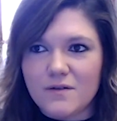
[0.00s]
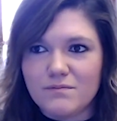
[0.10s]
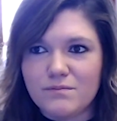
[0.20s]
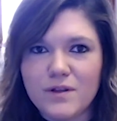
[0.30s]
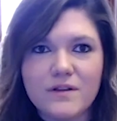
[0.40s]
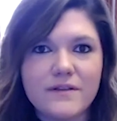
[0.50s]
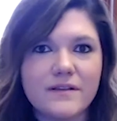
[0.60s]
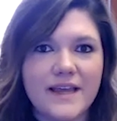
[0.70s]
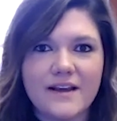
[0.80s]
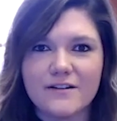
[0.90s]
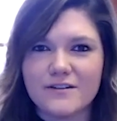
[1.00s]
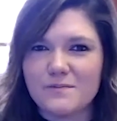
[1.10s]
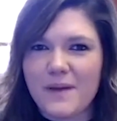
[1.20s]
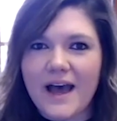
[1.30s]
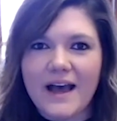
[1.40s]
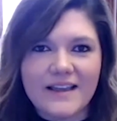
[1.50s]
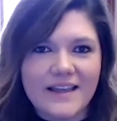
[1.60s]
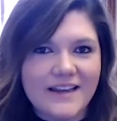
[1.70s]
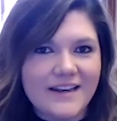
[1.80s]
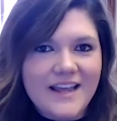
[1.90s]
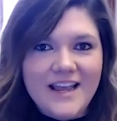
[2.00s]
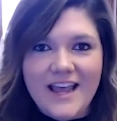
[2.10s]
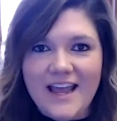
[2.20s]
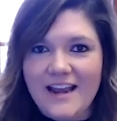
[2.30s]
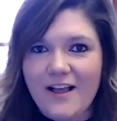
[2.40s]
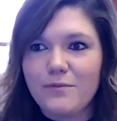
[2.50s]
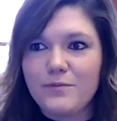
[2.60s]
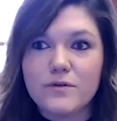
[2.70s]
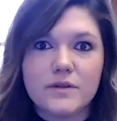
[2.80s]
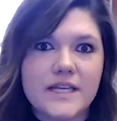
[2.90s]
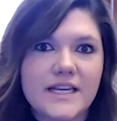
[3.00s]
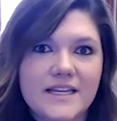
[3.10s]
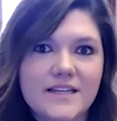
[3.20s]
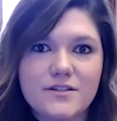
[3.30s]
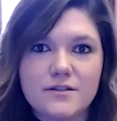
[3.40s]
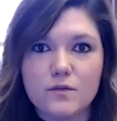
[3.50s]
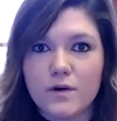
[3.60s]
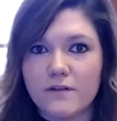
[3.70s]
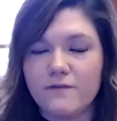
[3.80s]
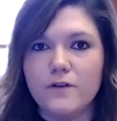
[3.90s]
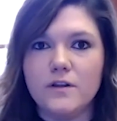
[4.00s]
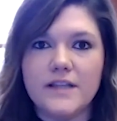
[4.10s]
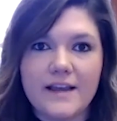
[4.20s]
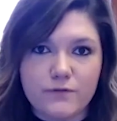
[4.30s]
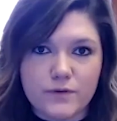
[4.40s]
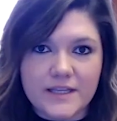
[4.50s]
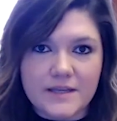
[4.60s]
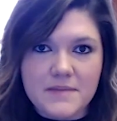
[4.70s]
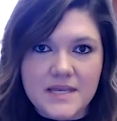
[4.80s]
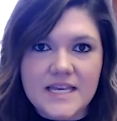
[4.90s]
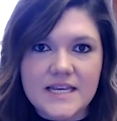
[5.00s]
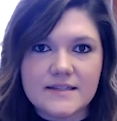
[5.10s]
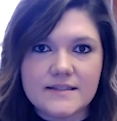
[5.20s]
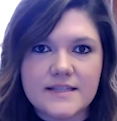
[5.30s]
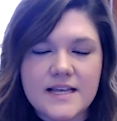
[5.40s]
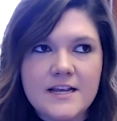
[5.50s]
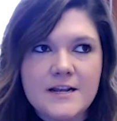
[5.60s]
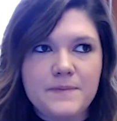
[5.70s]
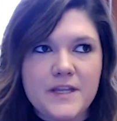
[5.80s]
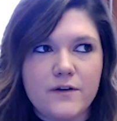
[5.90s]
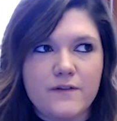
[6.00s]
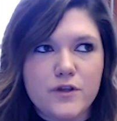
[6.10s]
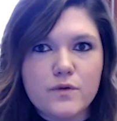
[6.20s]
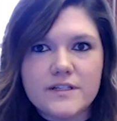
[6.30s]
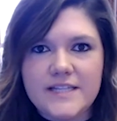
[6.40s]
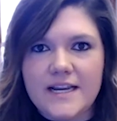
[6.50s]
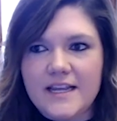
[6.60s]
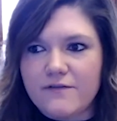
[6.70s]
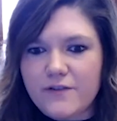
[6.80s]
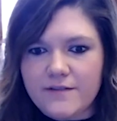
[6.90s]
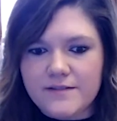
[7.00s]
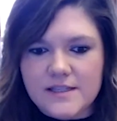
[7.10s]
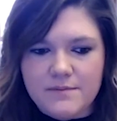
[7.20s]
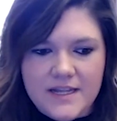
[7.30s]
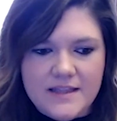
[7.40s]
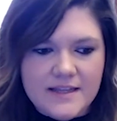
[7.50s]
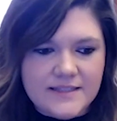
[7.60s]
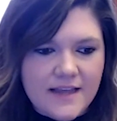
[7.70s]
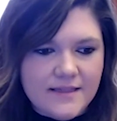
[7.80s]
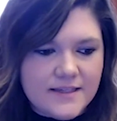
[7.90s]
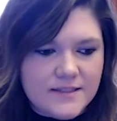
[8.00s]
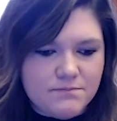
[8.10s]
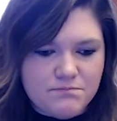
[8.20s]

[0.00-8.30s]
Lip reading: pull the layers back and help you lean into what a full life really means. If you were standing in front of somebody that's at this,